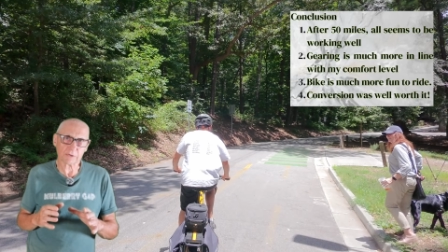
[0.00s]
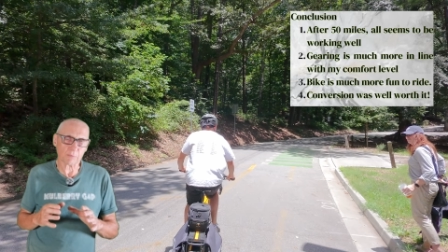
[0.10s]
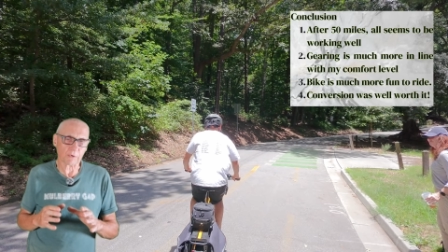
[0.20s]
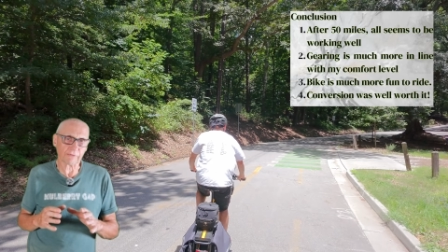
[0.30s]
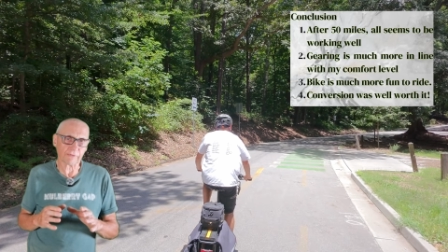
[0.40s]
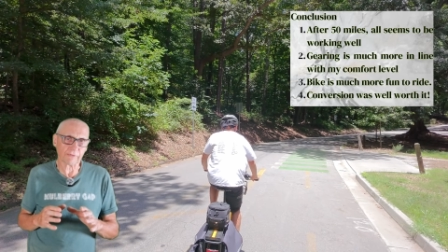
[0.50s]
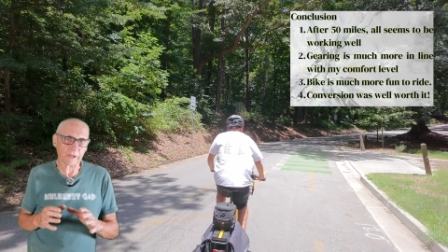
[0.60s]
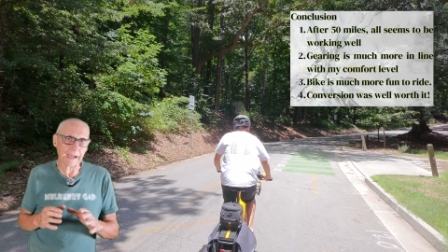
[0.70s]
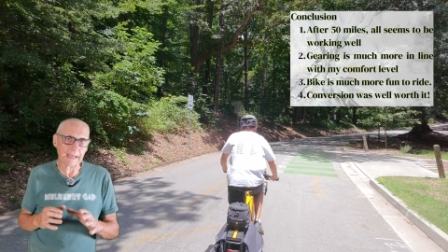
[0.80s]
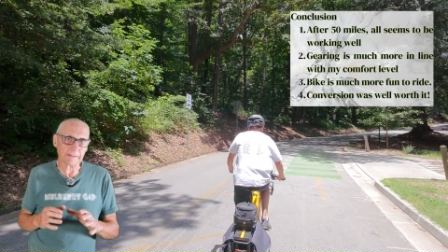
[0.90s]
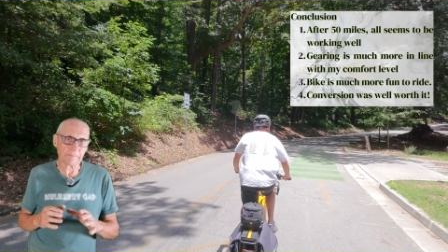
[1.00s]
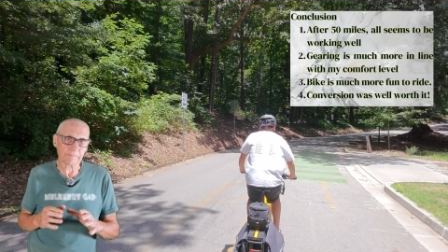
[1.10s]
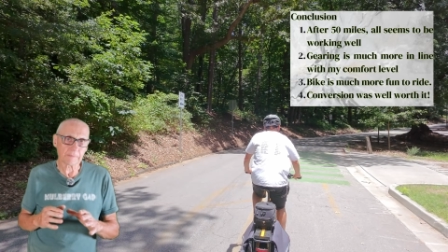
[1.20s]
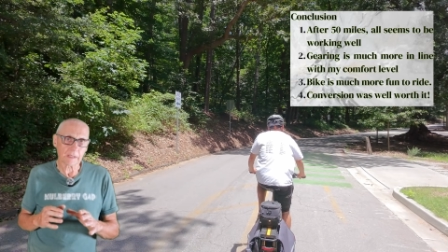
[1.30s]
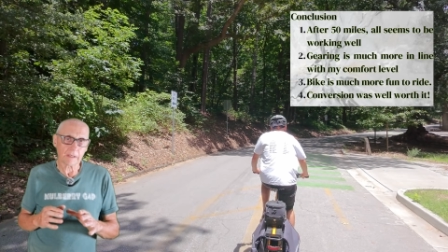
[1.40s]
more fun to ride.
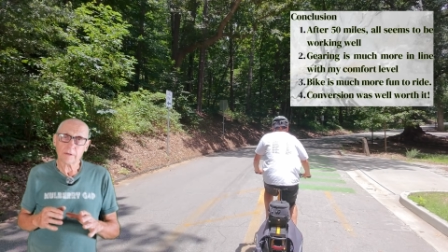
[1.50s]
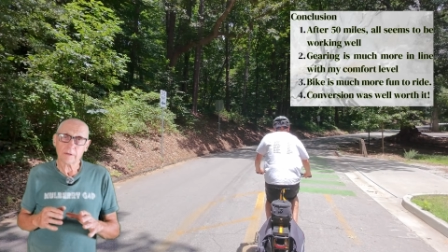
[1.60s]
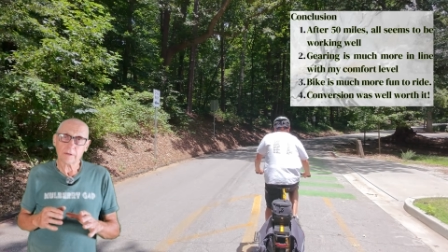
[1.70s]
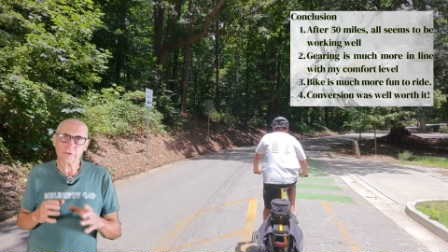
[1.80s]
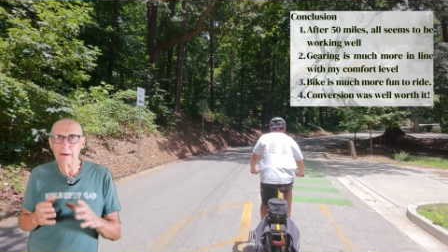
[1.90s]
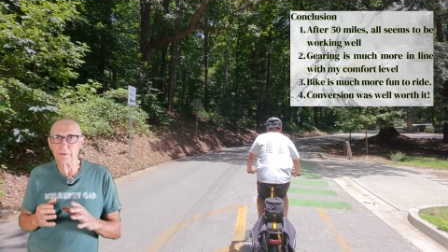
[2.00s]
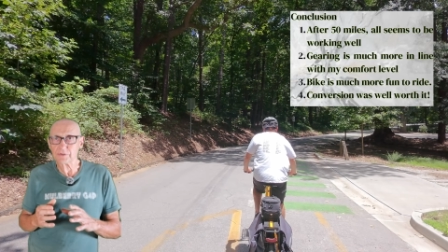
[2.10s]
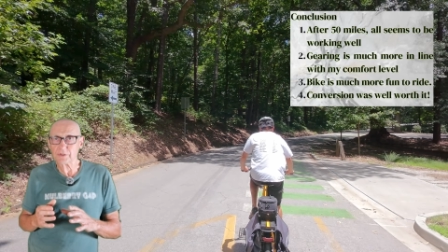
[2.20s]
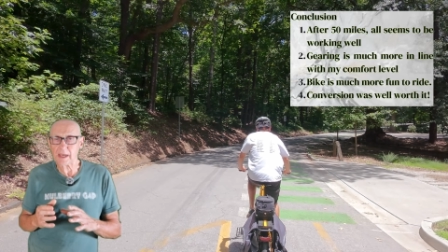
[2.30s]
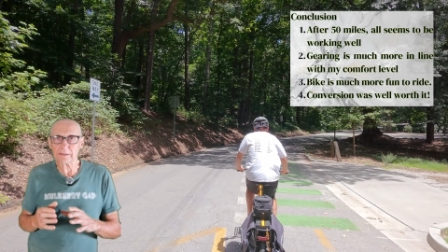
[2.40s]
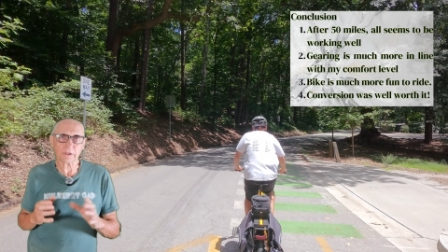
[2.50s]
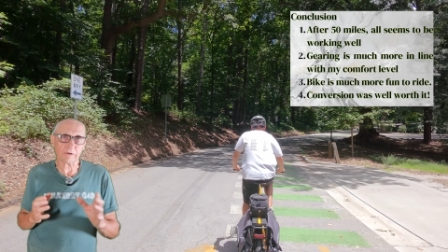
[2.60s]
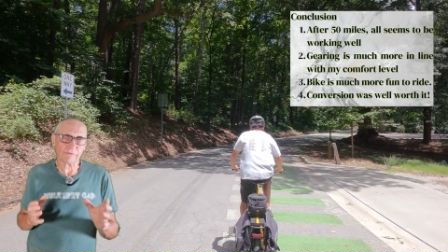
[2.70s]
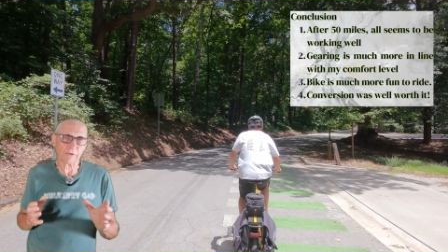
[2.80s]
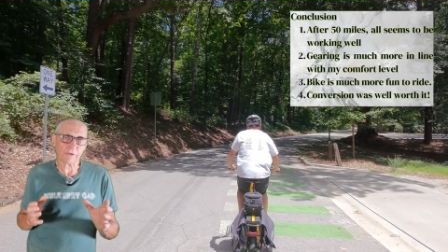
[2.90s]
So I would say the
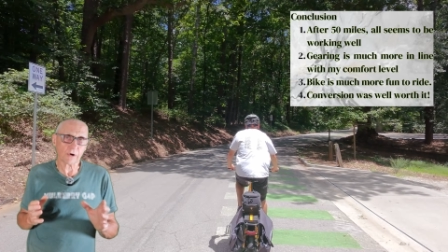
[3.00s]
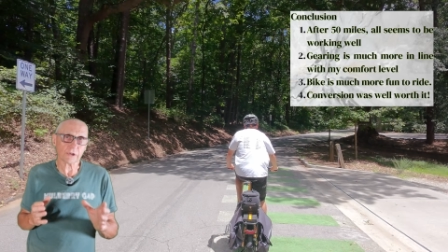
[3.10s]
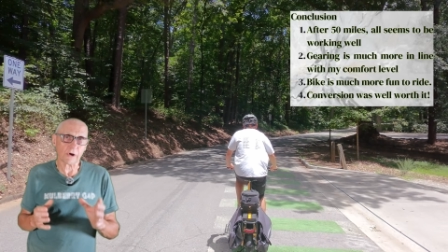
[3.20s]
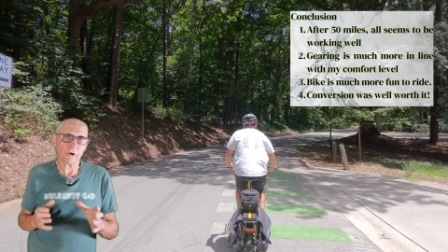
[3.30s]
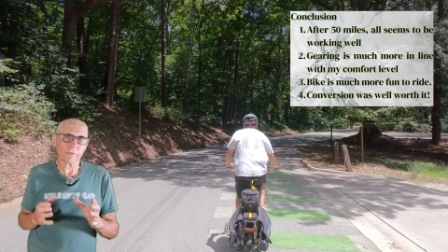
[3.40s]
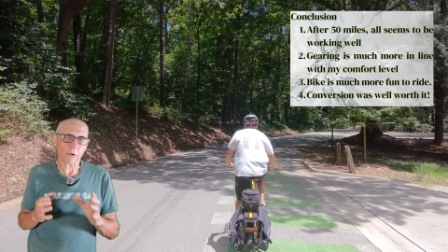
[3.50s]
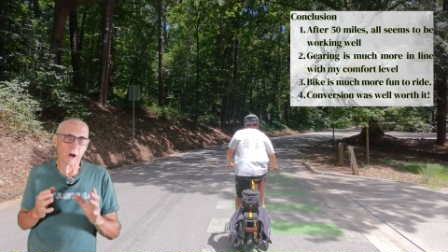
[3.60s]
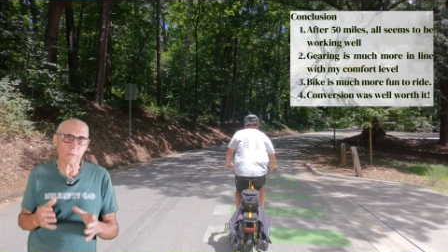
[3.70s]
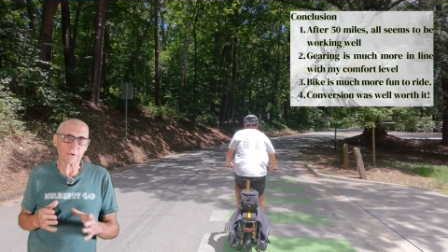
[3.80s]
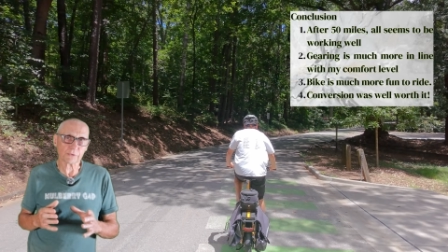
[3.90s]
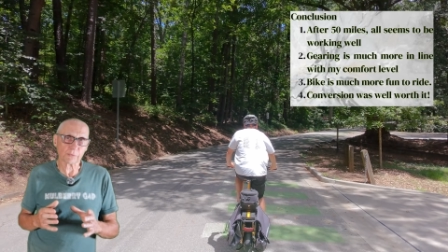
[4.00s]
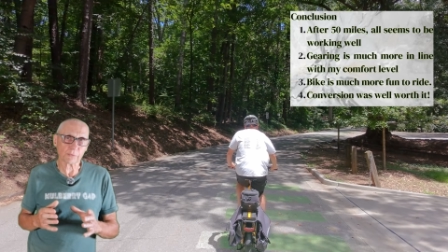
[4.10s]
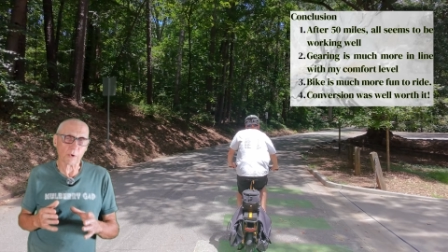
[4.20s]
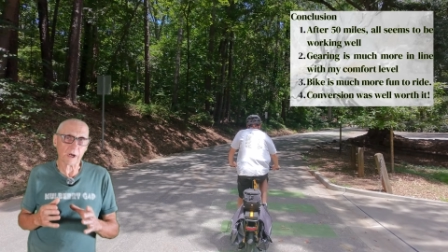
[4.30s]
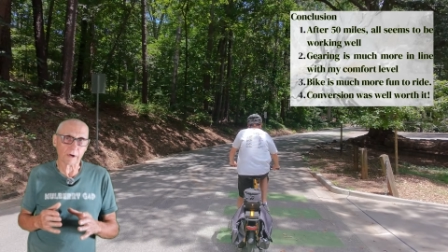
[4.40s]
conversion overall was
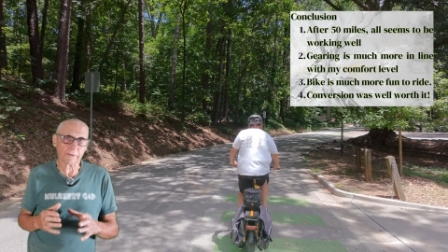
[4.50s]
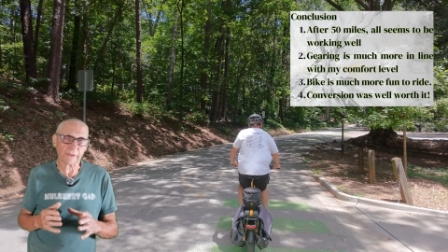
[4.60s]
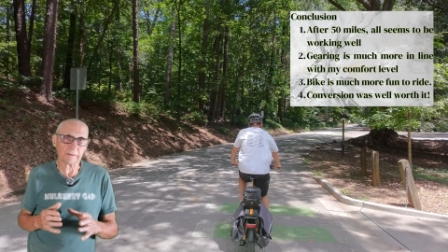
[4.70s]
well worth it.